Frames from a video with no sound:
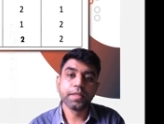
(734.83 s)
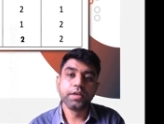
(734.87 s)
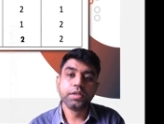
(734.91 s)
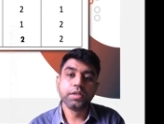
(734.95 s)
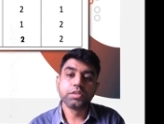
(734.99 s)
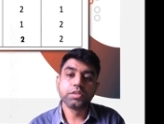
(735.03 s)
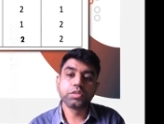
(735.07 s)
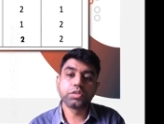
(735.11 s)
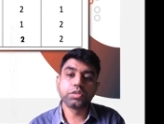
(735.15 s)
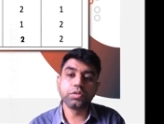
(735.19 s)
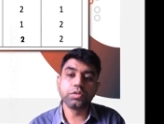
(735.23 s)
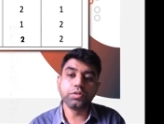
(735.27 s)

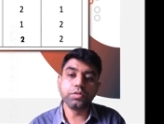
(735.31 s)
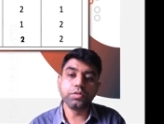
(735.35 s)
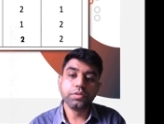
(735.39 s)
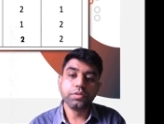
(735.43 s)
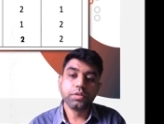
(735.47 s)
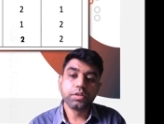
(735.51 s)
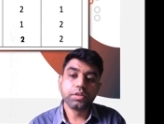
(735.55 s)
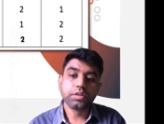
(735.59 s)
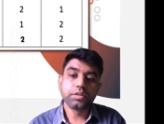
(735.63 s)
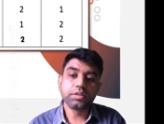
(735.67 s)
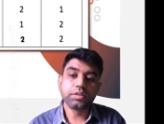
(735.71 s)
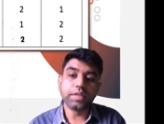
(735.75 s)

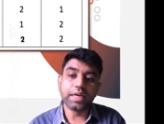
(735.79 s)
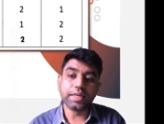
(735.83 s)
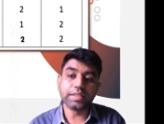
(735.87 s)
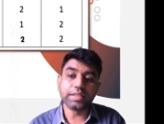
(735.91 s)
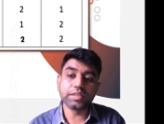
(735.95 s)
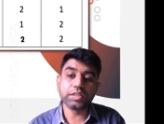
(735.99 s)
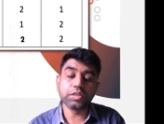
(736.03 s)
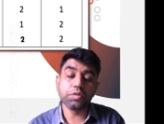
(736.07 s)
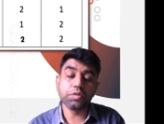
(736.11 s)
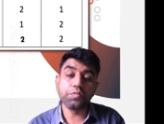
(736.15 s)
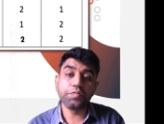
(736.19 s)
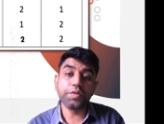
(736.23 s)
So that
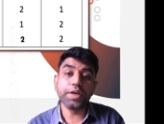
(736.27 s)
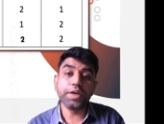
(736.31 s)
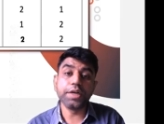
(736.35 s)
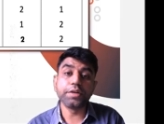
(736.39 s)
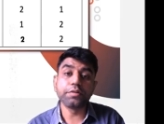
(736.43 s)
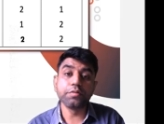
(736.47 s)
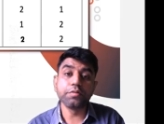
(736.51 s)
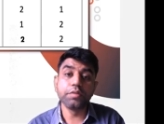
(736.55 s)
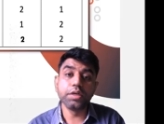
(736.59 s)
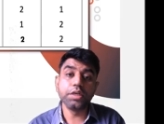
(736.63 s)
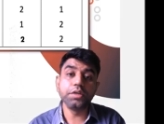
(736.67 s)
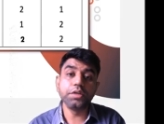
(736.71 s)
is the way
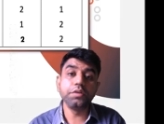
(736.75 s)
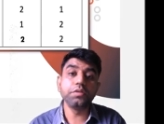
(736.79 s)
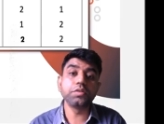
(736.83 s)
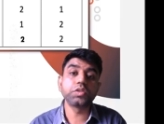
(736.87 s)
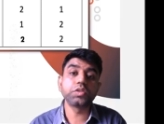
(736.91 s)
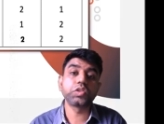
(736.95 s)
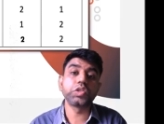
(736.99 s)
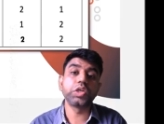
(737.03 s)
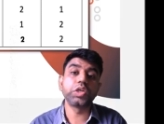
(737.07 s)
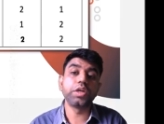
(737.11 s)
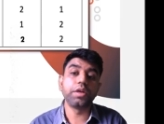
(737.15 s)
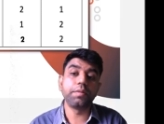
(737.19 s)
to
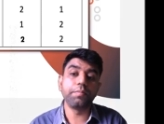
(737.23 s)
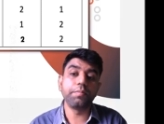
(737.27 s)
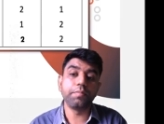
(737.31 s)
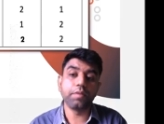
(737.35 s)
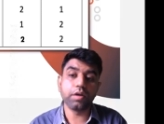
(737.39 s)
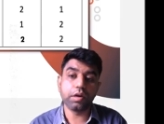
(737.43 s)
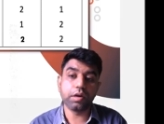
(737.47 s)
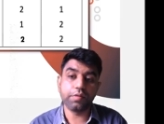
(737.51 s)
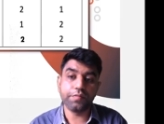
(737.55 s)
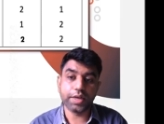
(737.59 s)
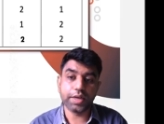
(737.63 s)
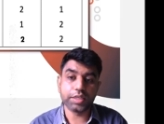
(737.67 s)
reduce the number
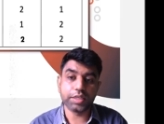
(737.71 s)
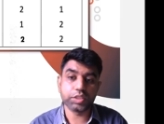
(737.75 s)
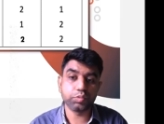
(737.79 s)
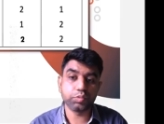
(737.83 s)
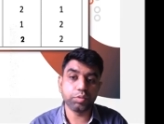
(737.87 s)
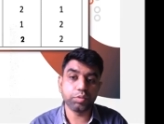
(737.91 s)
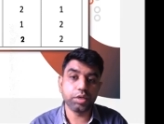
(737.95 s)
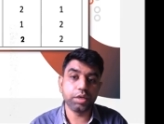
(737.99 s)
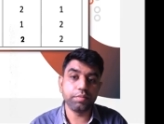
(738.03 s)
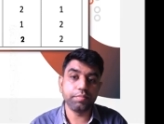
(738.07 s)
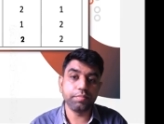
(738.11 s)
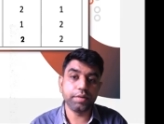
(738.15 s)
of
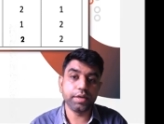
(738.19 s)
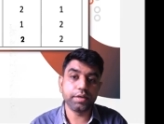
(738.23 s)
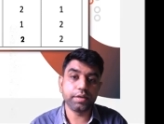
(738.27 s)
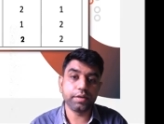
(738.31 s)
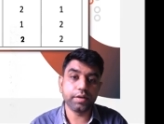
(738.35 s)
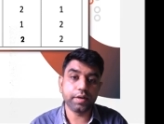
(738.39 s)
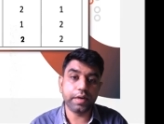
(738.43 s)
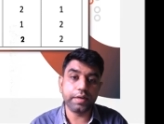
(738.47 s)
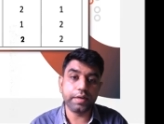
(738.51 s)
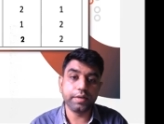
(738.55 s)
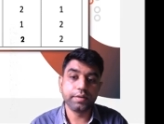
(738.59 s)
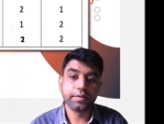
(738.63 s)
experiment,
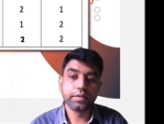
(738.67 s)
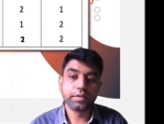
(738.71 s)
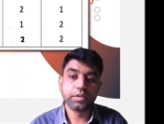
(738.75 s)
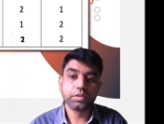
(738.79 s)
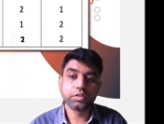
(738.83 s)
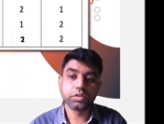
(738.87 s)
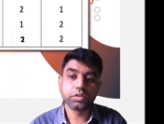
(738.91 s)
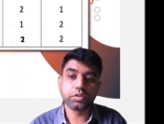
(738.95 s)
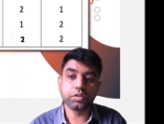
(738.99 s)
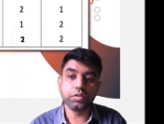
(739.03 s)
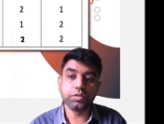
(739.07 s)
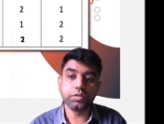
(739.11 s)
right?
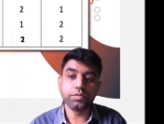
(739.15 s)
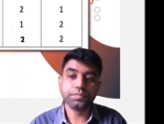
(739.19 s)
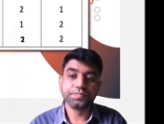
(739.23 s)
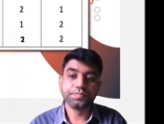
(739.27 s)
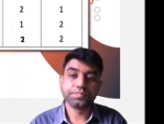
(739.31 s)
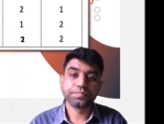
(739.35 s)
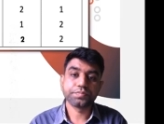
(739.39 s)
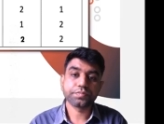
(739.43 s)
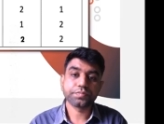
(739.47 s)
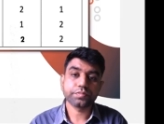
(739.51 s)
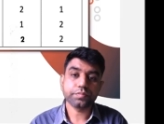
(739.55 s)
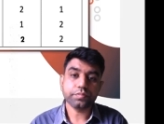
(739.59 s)
So
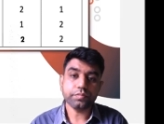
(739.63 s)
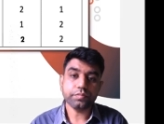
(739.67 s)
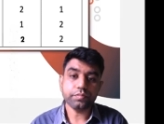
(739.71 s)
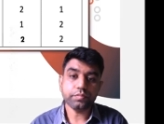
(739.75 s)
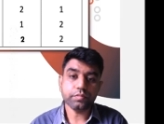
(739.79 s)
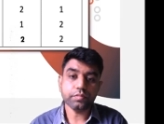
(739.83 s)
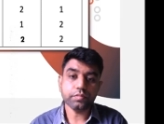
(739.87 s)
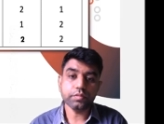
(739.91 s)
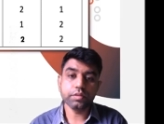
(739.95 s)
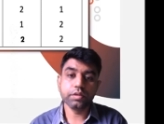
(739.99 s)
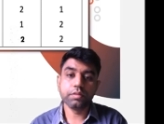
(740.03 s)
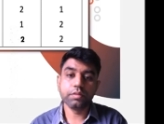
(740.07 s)

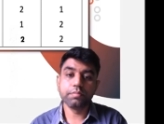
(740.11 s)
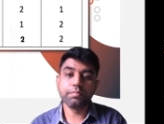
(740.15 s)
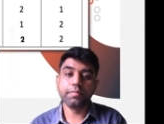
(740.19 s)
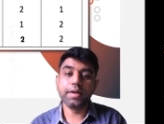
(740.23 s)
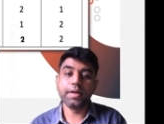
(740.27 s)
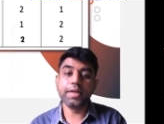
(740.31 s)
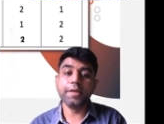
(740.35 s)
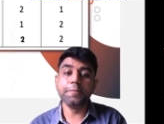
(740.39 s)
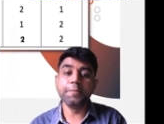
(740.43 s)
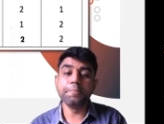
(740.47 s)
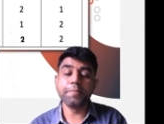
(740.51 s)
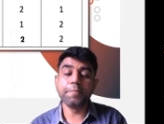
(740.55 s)

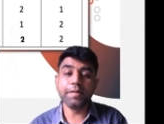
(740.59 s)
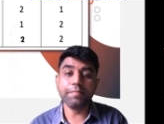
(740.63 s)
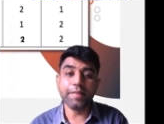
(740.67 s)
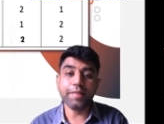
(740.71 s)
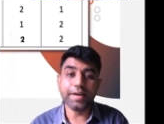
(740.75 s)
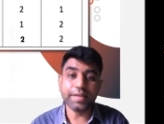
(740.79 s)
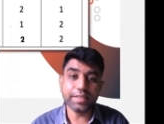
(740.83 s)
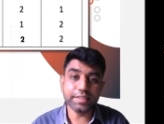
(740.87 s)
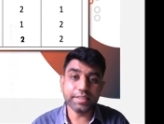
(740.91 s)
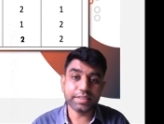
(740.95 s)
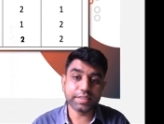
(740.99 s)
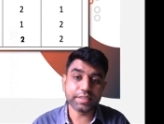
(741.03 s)
by
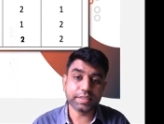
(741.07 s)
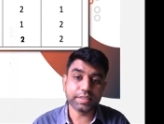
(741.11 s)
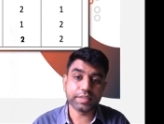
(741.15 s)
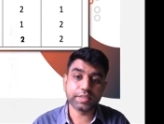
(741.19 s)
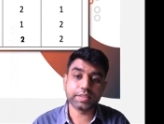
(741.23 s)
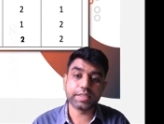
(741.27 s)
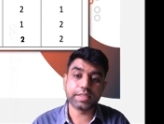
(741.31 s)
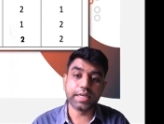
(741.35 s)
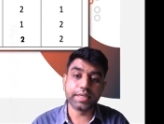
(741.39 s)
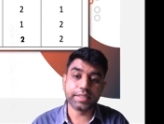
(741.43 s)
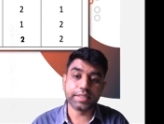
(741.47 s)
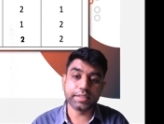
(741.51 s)
implementing such
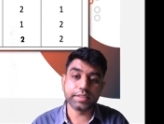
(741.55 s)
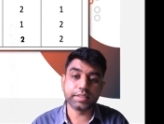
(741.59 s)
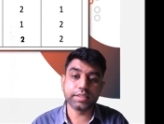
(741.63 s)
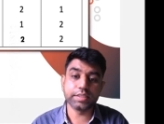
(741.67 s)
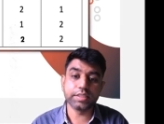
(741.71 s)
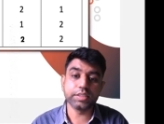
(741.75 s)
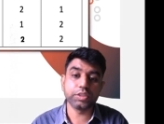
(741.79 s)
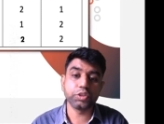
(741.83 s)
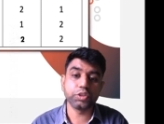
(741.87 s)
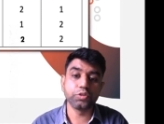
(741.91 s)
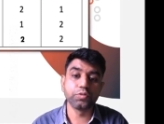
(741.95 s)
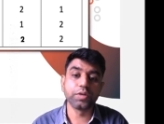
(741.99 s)

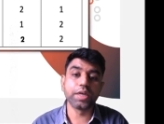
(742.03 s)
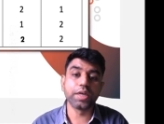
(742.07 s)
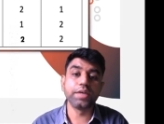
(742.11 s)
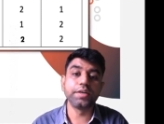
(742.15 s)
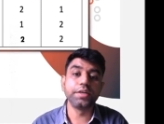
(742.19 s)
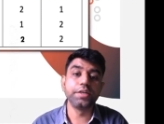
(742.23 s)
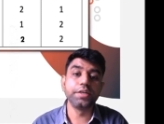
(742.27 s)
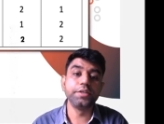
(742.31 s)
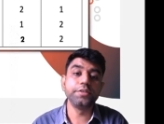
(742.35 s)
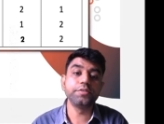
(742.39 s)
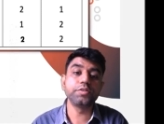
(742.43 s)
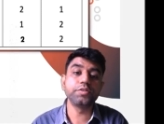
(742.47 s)
statistics you can
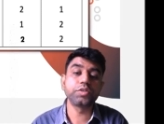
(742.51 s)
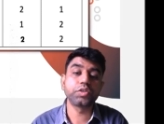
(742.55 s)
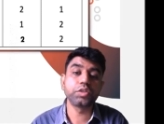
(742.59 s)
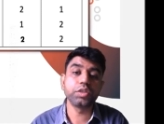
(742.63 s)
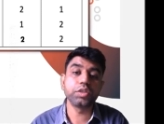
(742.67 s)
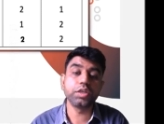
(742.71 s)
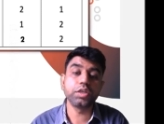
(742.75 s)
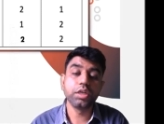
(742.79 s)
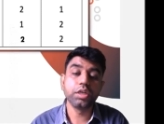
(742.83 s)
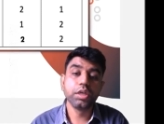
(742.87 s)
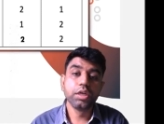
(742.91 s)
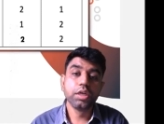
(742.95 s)
reduce
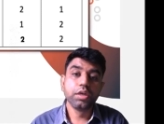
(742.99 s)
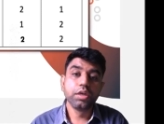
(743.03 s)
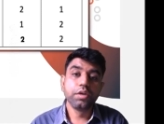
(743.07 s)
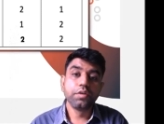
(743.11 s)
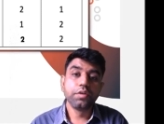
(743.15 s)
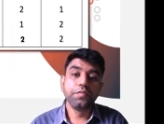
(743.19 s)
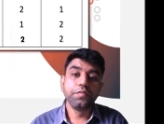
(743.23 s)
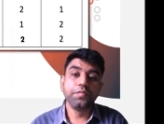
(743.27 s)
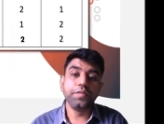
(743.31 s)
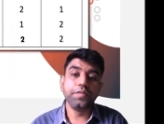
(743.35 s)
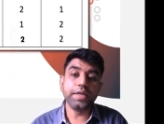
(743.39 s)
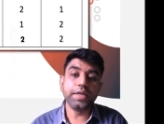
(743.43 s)
the
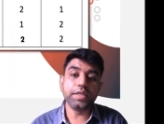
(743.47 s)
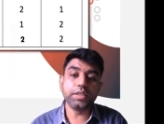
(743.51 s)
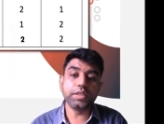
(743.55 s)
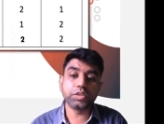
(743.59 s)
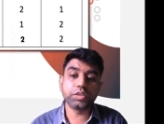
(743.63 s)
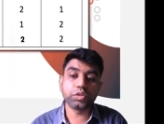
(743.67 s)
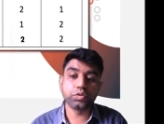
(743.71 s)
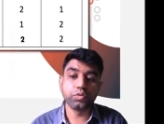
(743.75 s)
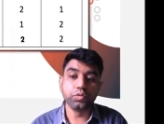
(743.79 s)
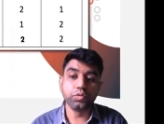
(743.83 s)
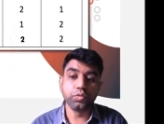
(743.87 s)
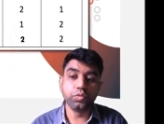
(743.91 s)

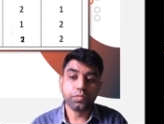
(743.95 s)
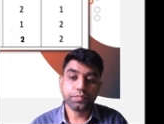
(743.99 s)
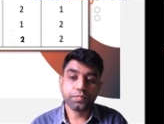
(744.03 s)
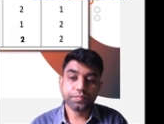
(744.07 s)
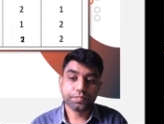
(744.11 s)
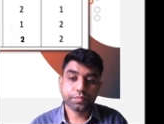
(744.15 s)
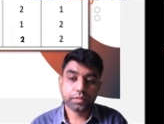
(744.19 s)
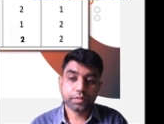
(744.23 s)
ways to